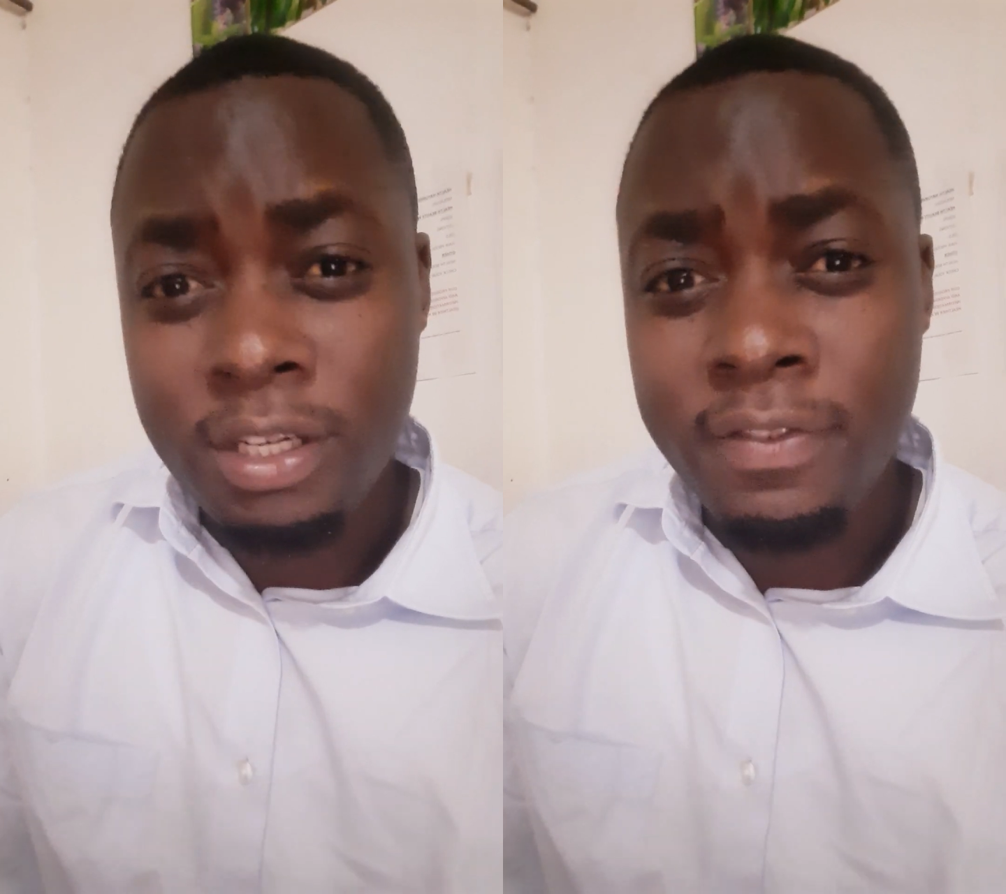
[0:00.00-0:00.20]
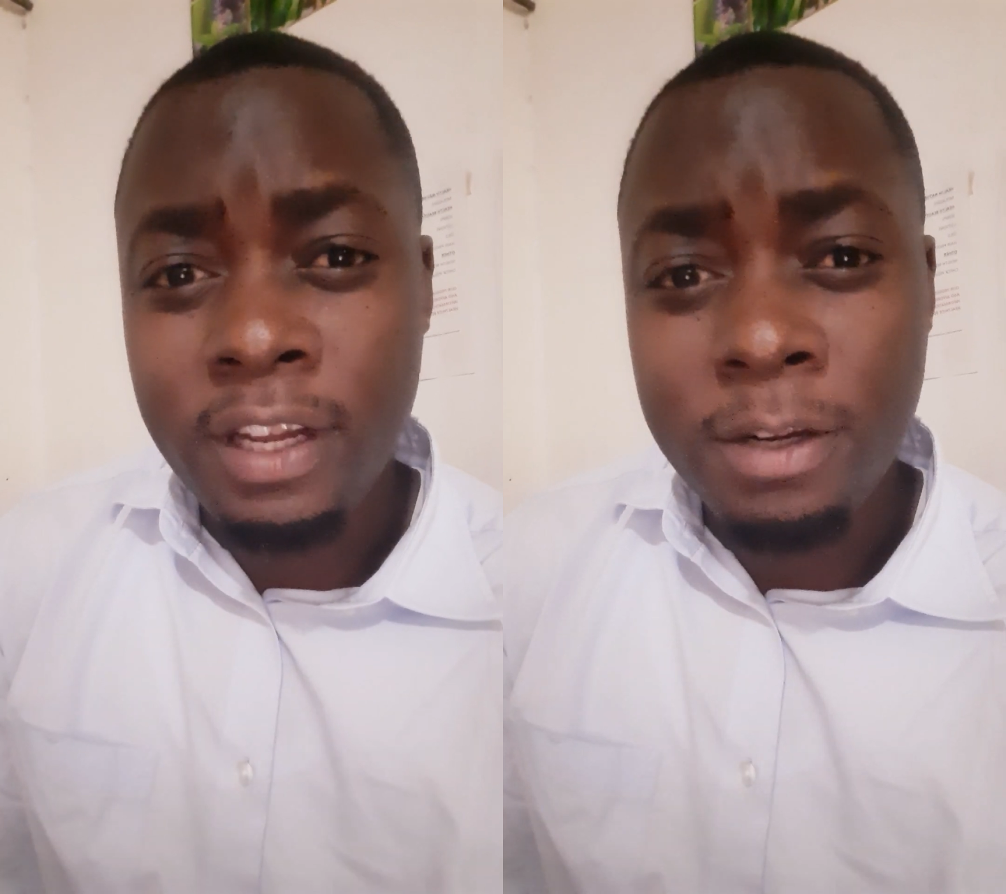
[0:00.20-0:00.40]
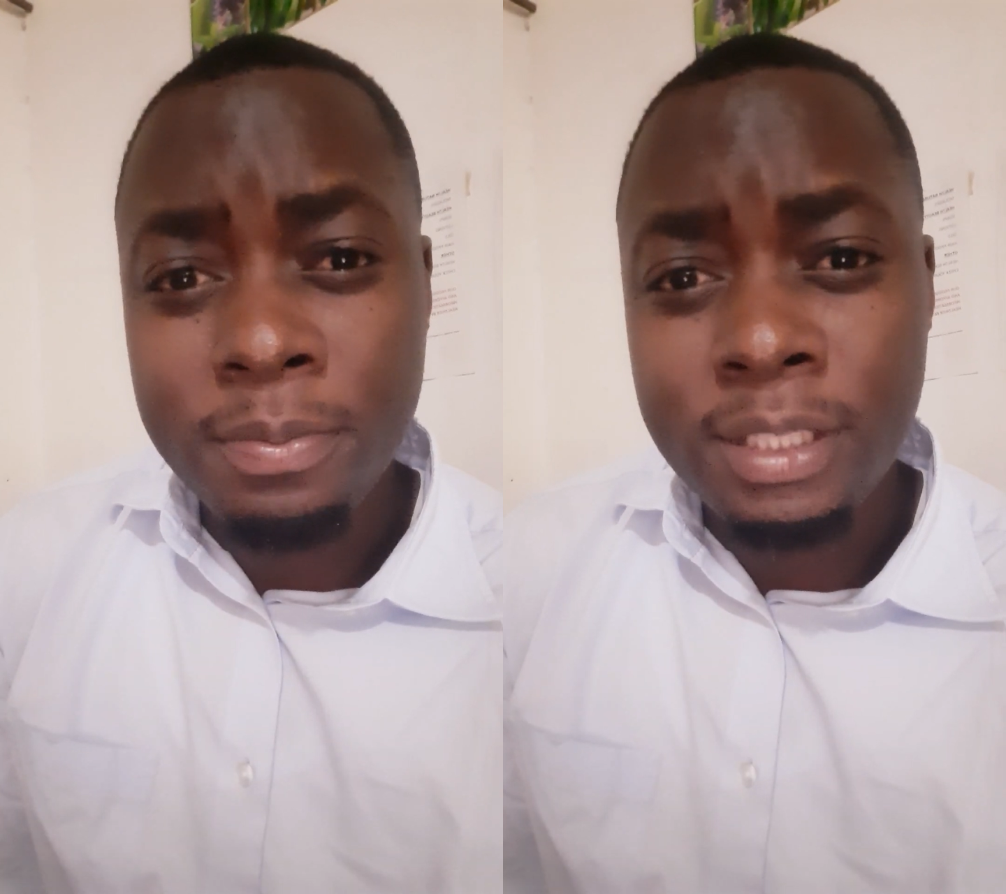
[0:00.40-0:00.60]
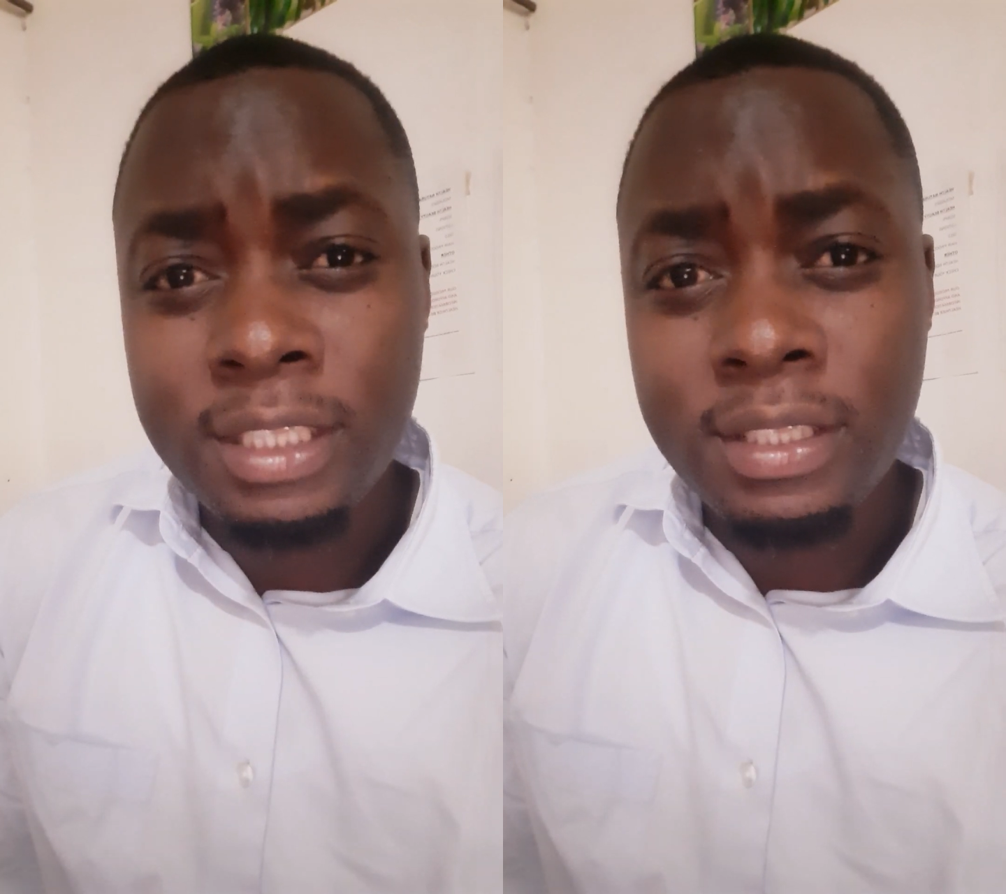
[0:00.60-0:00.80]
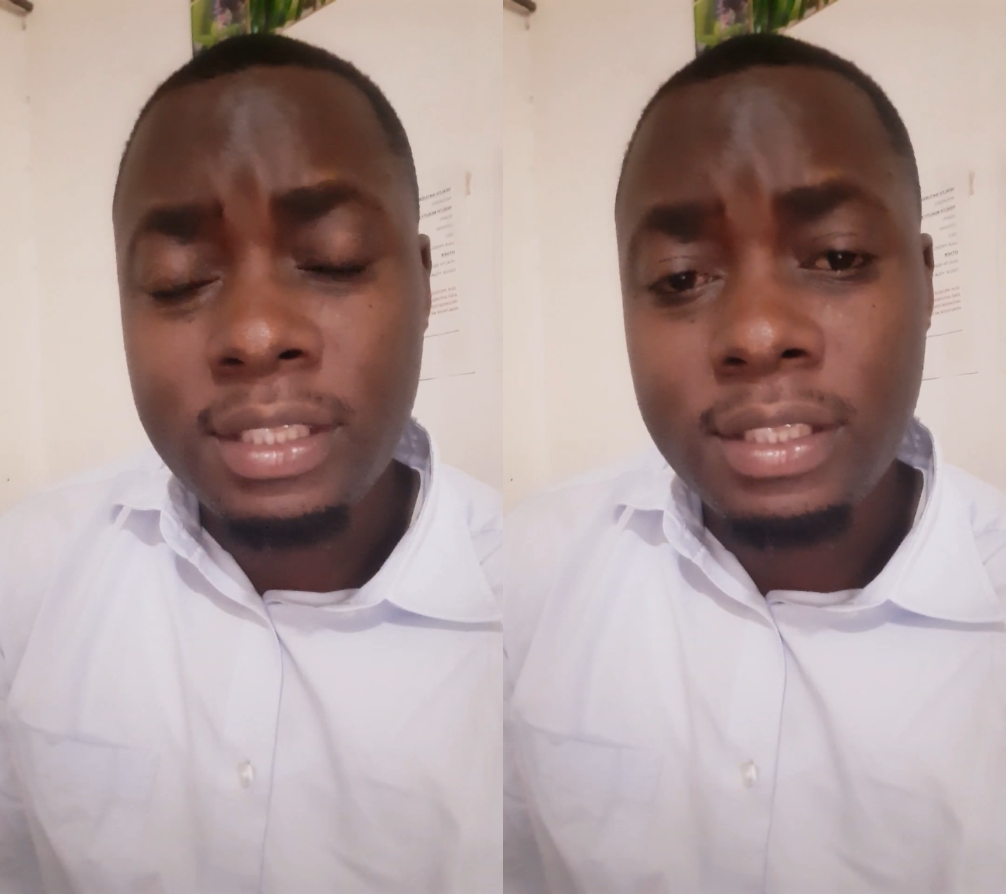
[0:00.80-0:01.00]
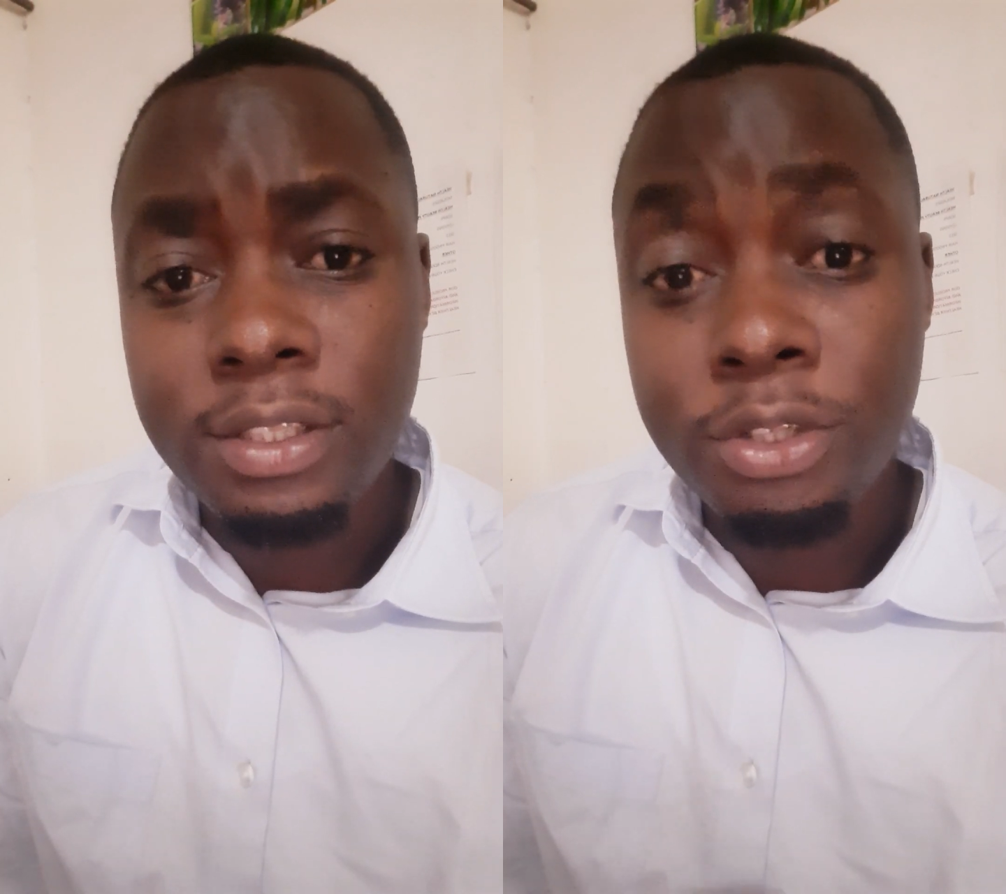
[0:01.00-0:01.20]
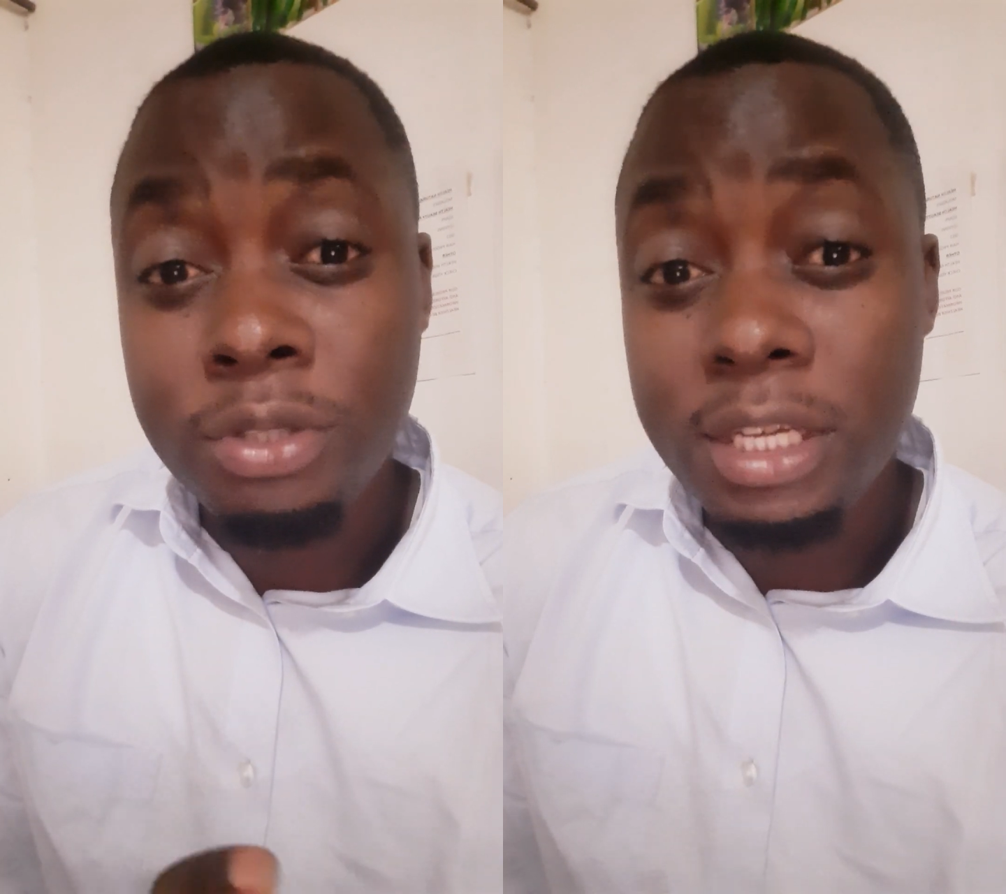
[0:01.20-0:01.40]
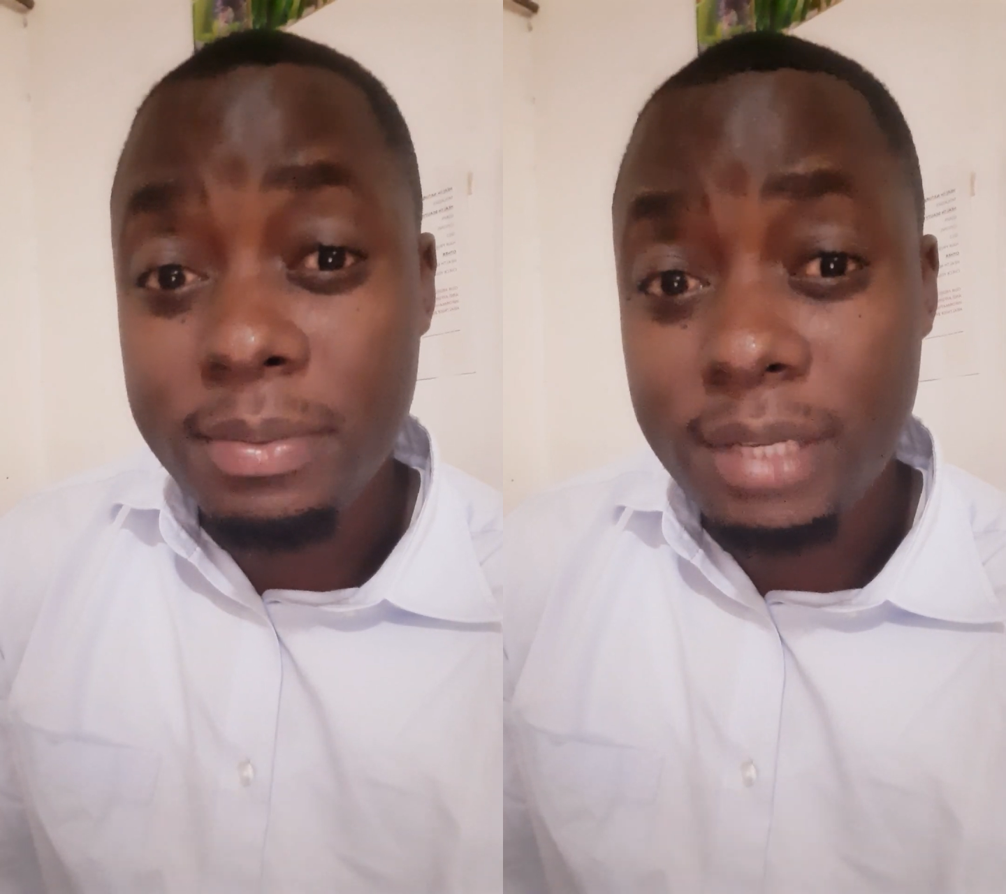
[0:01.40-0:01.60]
development, you
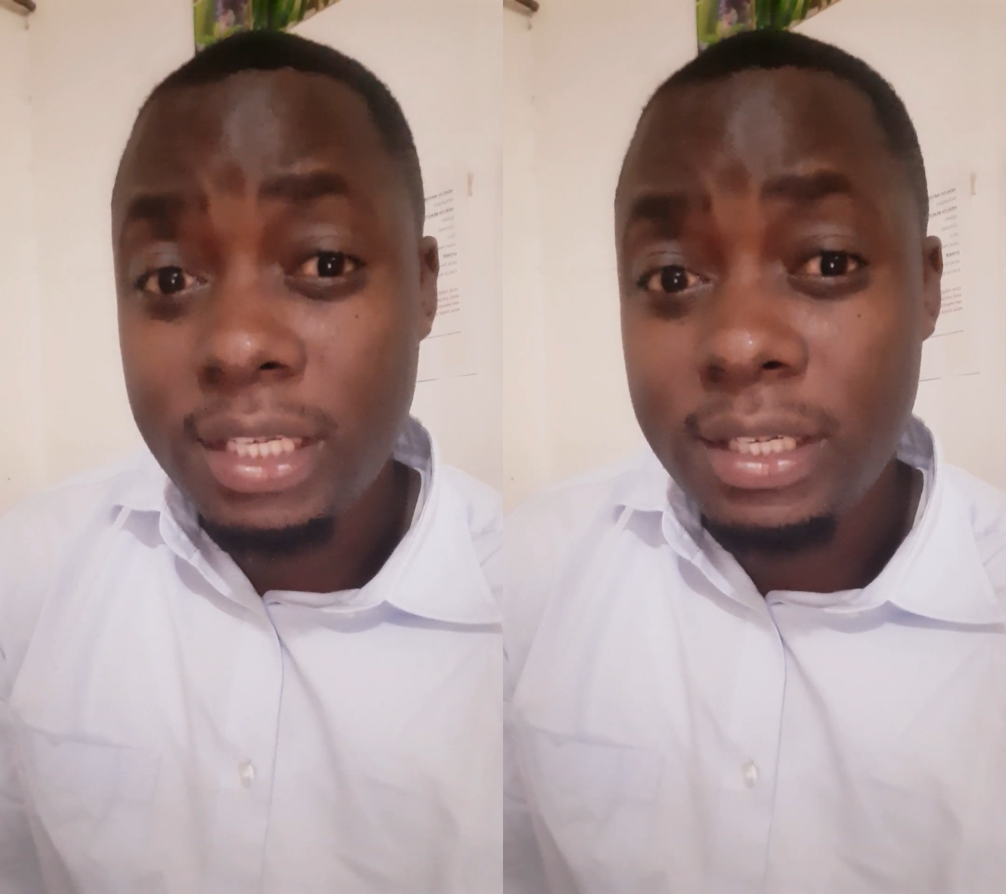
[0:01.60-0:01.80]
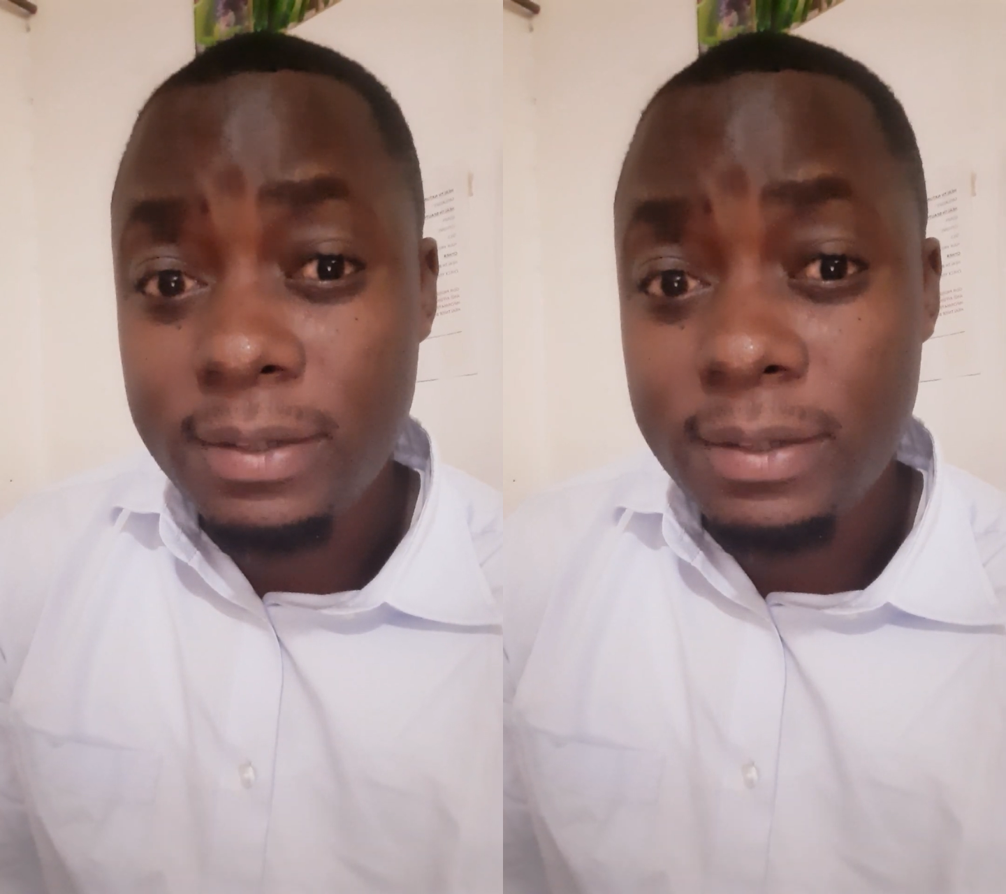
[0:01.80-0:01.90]
name it.